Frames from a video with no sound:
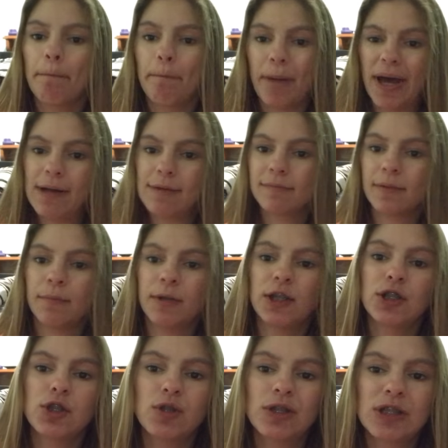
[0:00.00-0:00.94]
but I'm
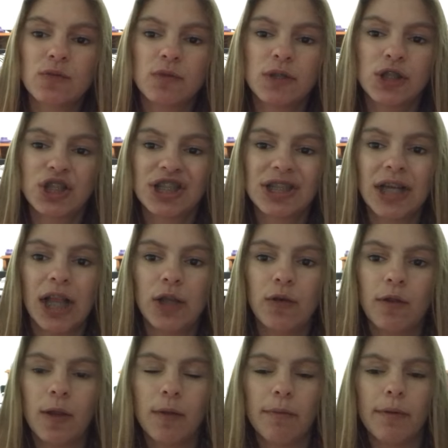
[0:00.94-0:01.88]
gonna do this one, just tell
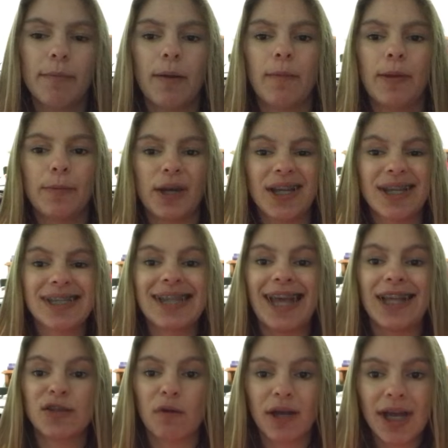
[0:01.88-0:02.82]
you a little bit about my braces.
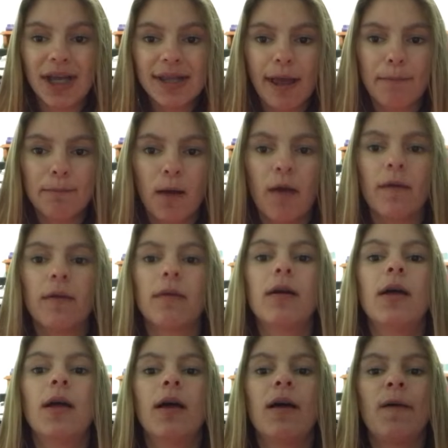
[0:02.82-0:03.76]
And sorry guys,
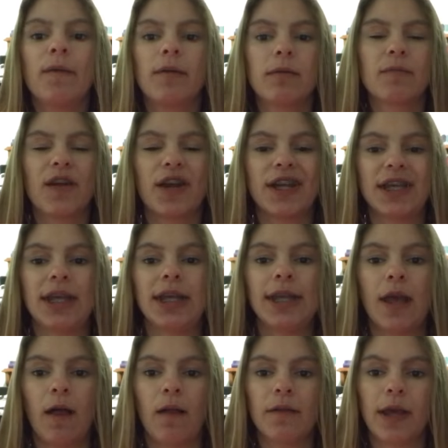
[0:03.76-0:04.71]
I'm very
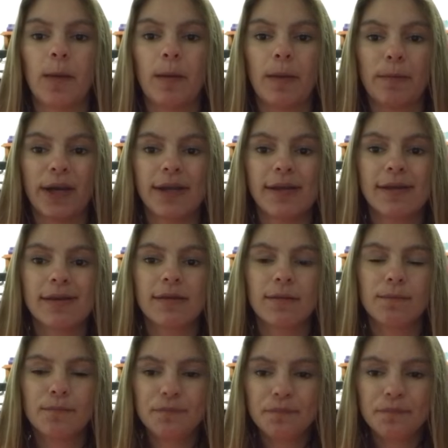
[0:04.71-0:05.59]
detailed in my braces.